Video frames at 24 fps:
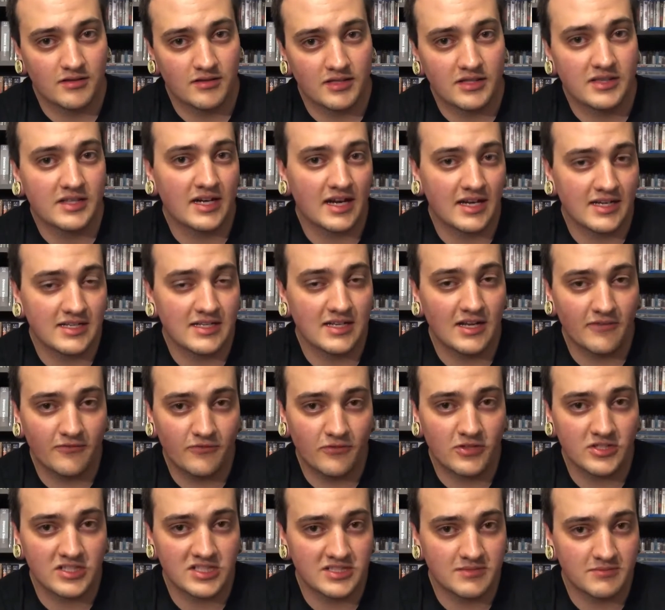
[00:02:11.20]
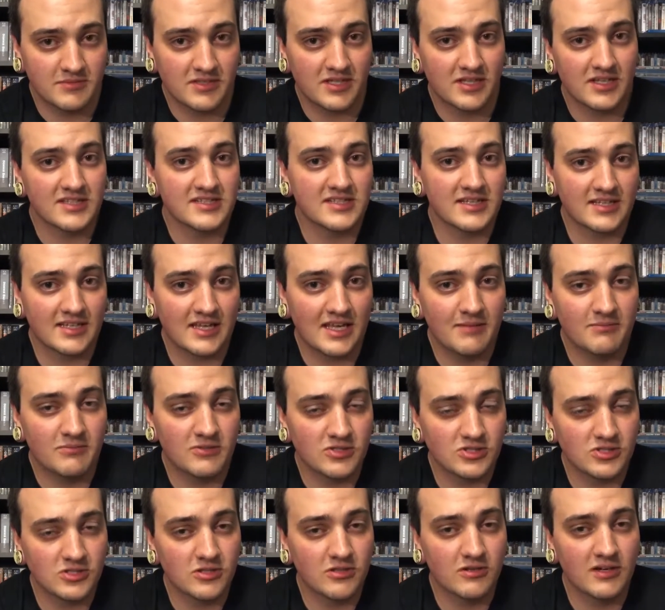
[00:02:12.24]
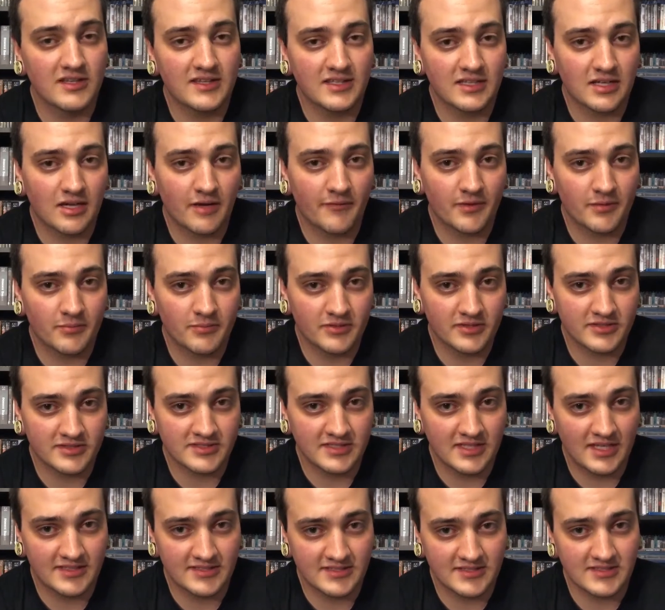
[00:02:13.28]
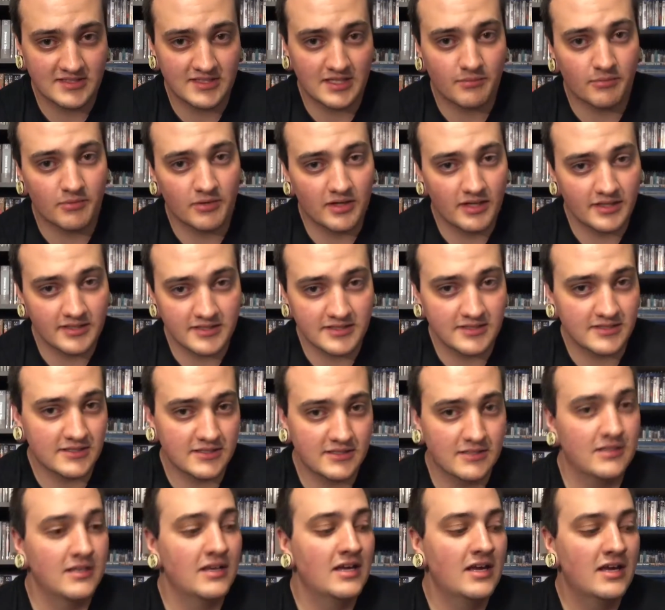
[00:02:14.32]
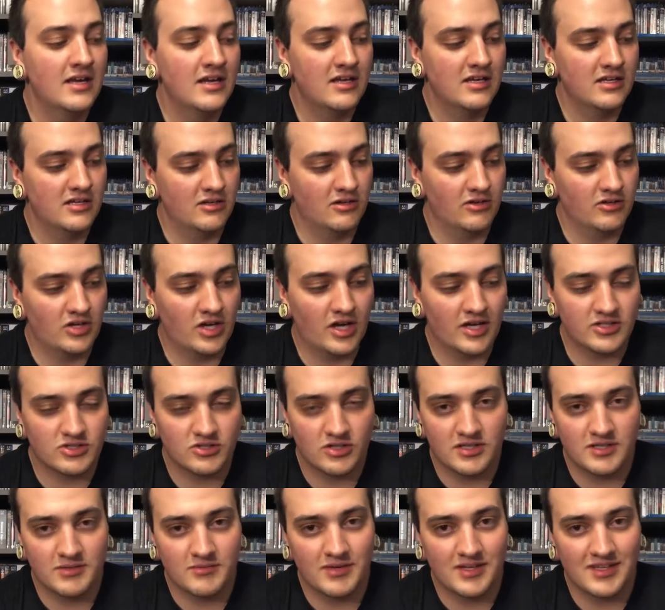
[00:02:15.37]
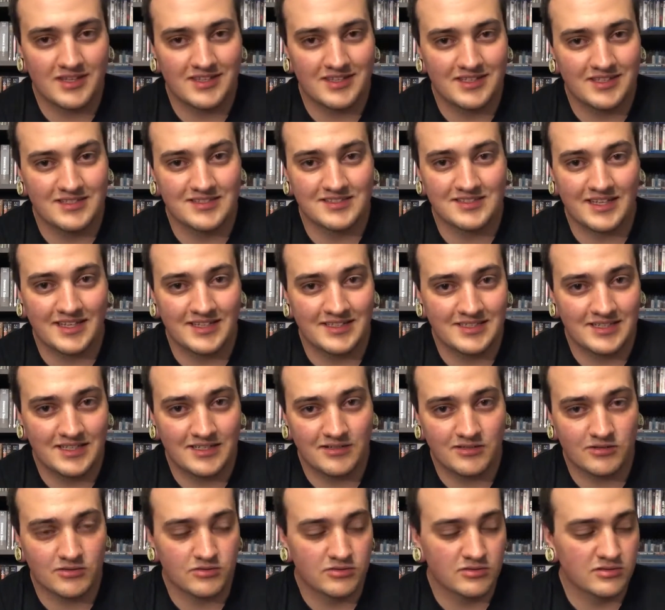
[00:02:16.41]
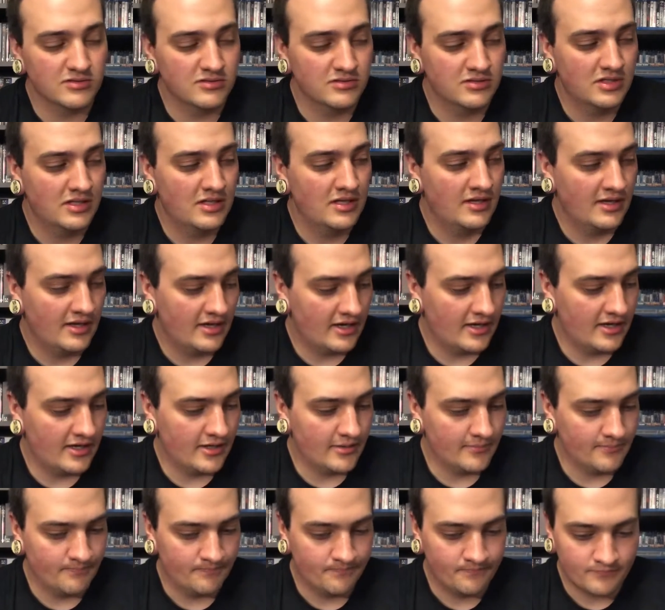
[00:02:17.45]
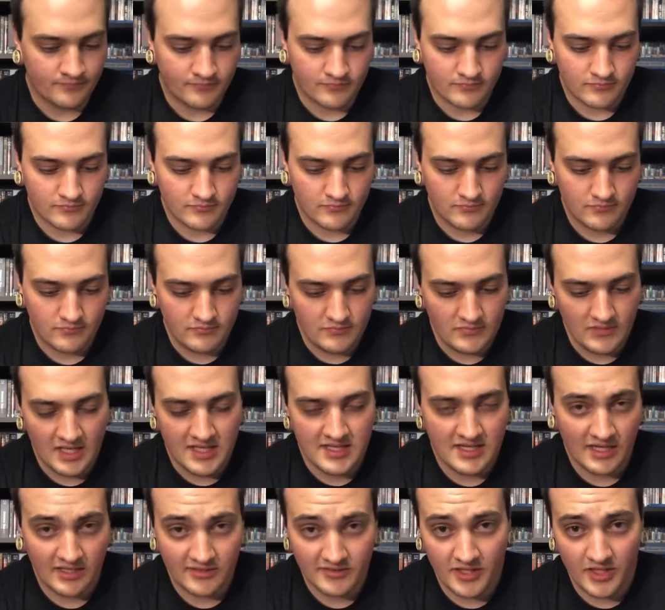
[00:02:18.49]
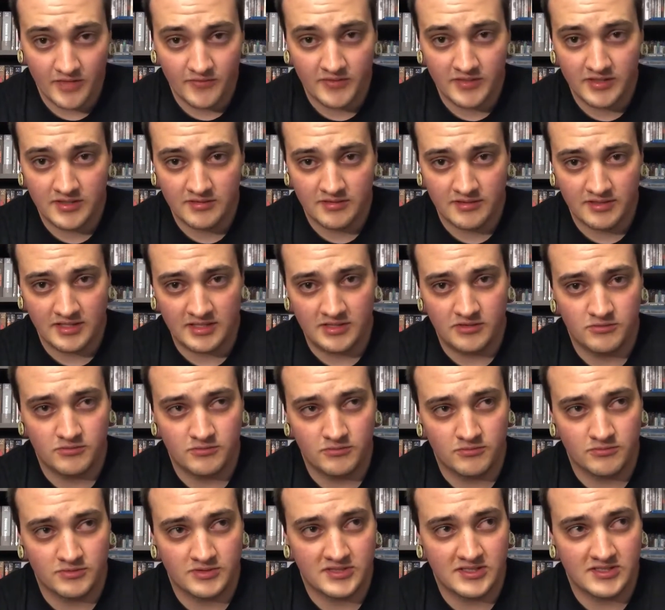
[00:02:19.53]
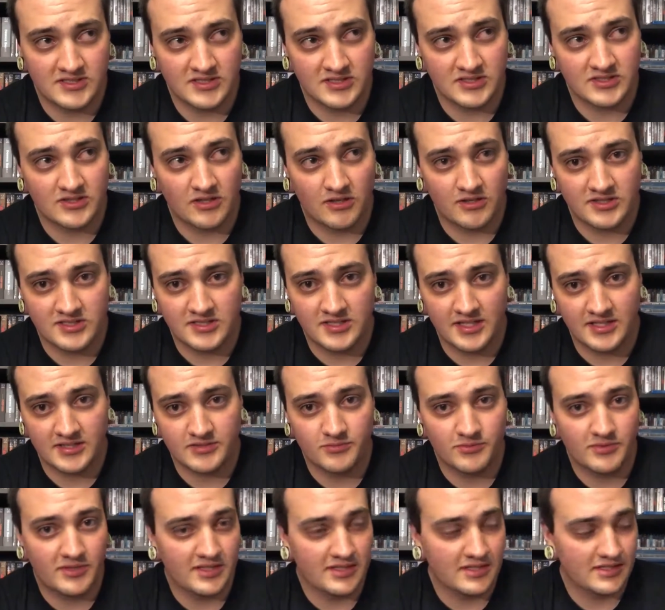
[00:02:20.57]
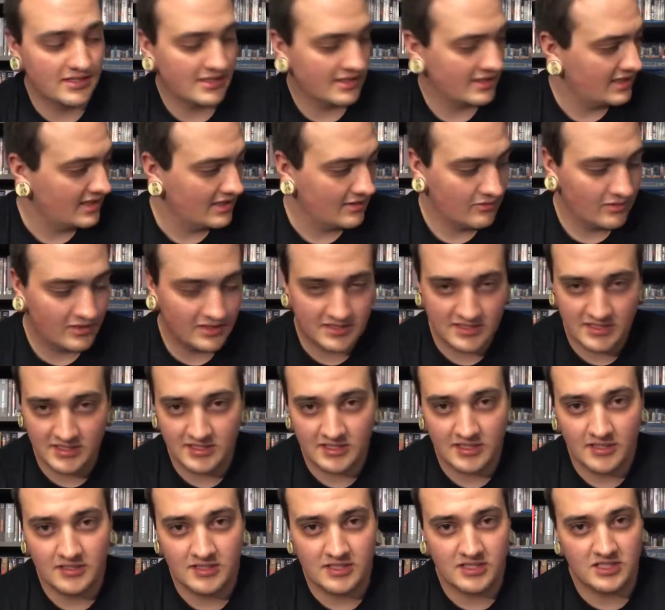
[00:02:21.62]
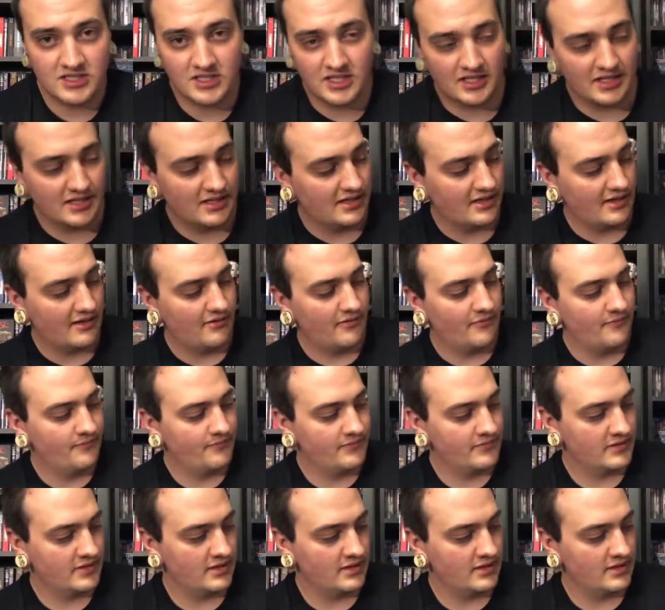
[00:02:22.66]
did at first, is because I keep the show and the comic books as a separate entity, you know, not trying to make things identical. And I love it. The new season starts next week, and I can't wait to check it out.